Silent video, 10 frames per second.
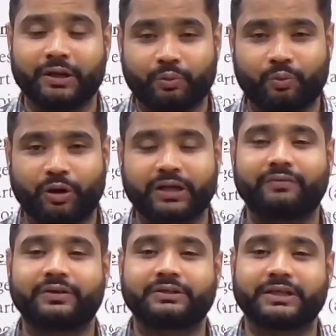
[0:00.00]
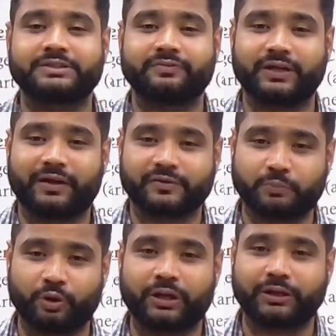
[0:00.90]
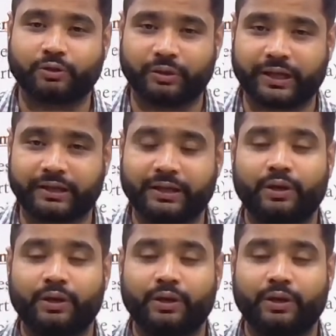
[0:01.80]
whatever things we have spoken today,